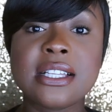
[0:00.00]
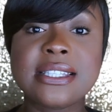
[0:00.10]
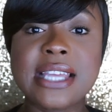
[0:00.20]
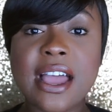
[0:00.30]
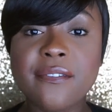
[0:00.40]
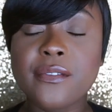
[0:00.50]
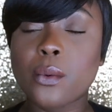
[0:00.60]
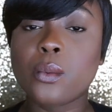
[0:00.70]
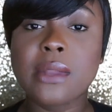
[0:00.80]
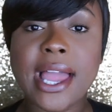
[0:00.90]
def,
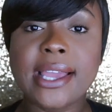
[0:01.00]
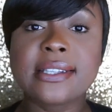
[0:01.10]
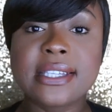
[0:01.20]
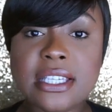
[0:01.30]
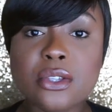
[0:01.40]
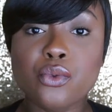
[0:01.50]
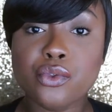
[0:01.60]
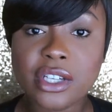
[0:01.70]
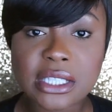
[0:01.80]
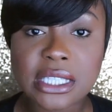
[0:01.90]
like, this
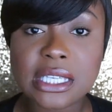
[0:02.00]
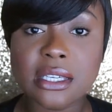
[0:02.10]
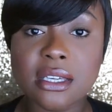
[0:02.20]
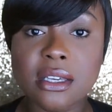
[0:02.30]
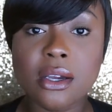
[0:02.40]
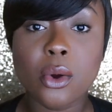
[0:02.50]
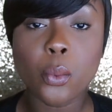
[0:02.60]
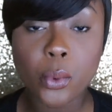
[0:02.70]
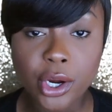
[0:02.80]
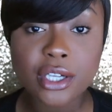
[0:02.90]
really
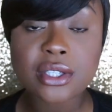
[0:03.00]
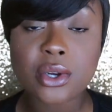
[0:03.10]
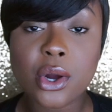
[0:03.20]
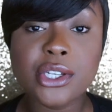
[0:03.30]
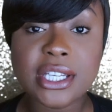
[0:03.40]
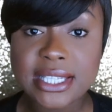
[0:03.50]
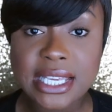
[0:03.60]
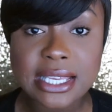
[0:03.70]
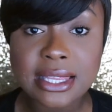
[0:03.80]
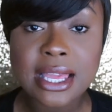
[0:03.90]
works on your
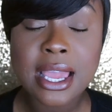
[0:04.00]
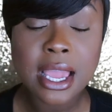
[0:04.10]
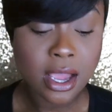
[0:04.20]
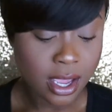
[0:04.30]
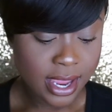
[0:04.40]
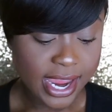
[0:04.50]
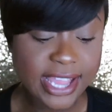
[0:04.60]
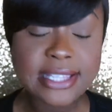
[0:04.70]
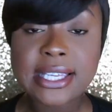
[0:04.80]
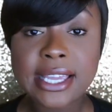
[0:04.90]
teeth
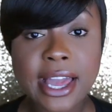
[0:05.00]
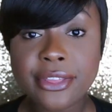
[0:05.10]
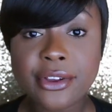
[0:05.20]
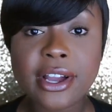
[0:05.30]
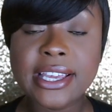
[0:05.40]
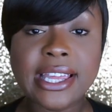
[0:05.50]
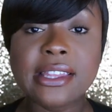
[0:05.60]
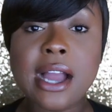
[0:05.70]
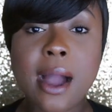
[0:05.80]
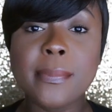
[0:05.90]
and together again
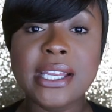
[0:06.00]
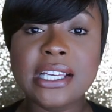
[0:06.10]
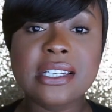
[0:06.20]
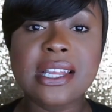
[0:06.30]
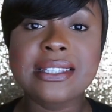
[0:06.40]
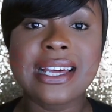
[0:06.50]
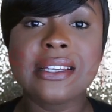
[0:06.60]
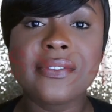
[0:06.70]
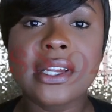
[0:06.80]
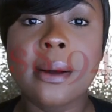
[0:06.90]
the combination is not
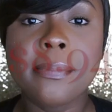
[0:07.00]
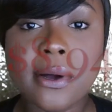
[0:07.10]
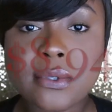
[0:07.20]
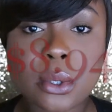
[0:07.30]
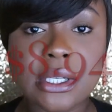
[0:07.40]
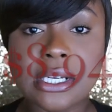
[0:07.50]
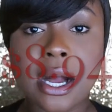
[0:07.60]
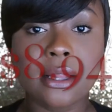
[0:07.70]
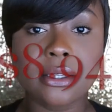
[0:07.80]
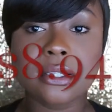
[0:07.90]
even above
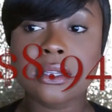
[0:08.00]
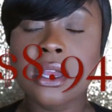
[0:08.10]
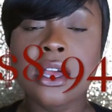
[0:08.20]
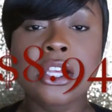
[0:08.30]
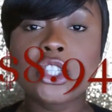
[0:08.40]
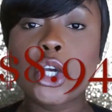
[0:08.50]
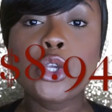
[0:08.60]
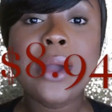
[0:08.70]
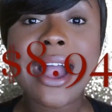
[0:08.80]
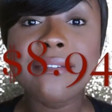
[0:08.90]
$20 so
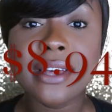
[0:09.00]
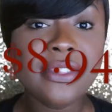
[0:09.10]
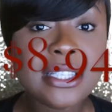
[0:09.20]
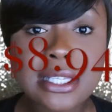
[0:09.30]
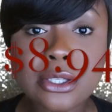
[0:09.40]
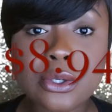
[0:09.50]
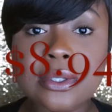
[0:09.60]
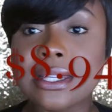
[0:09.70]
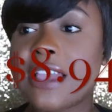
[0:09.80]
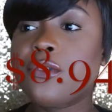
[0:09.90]
you have nothing to
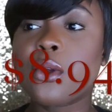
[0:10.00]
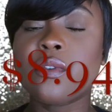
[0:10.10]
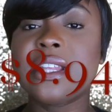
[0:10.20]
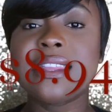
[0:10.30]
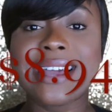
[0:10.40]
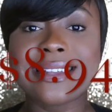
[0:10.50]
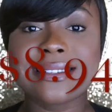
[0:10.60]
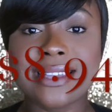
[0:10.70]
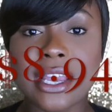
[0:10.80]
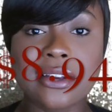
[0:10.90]
lose if you're really that
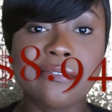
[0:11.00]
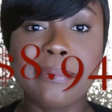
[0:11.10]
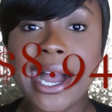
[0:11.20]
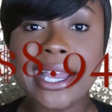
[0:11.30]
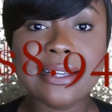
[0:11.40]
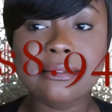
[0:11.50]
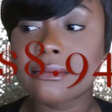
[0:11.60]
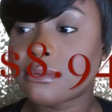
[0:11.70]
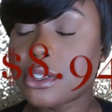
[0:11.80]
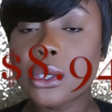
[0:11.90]
scared of
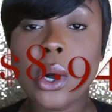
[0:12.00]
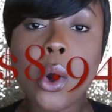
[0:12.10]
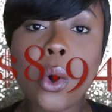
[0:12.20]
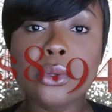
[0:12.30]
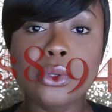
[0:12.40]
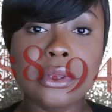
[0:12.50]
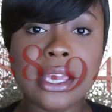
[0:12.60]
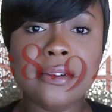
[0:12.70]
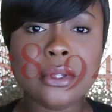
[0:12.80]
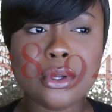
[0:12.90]
buying you know a whole new
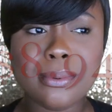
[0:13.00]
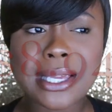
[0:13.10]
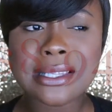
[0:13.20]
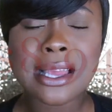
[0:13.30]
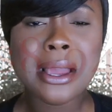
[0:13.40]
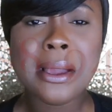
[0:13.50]
thing of toothpaste